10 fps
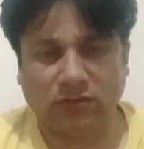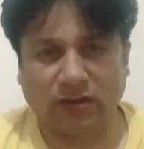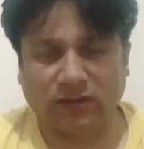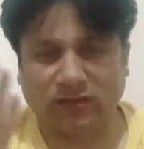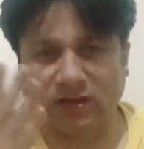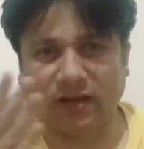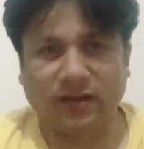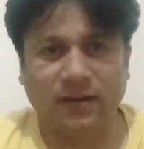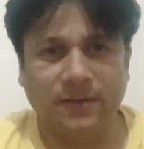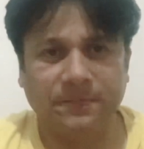take a
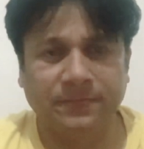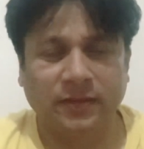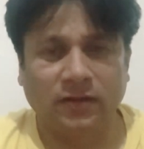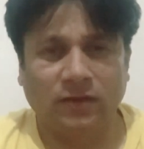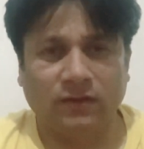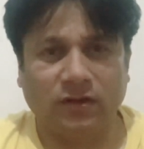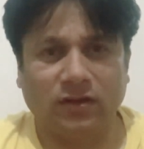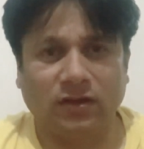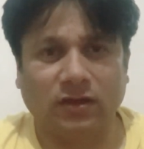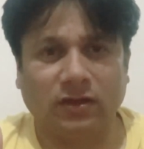side
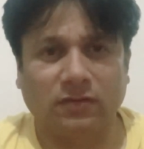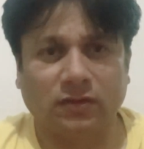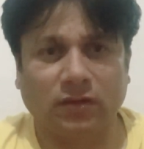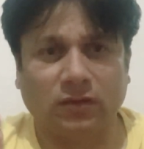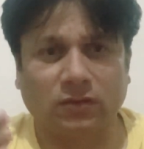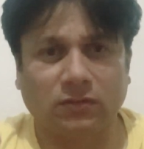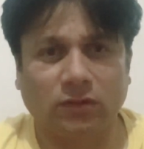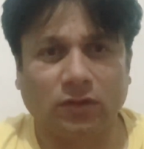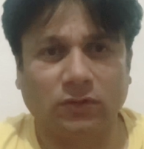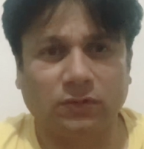wherein he
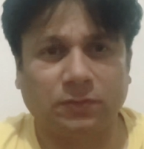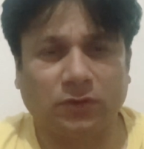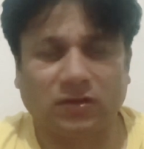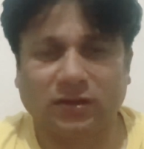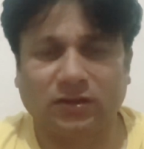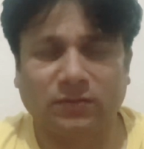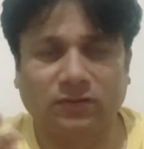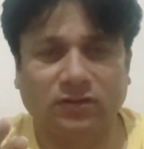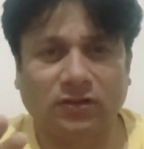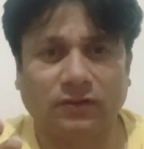could protect
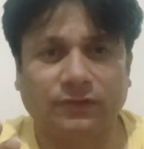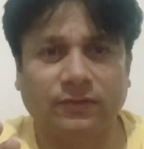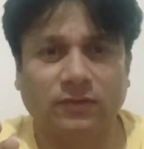himself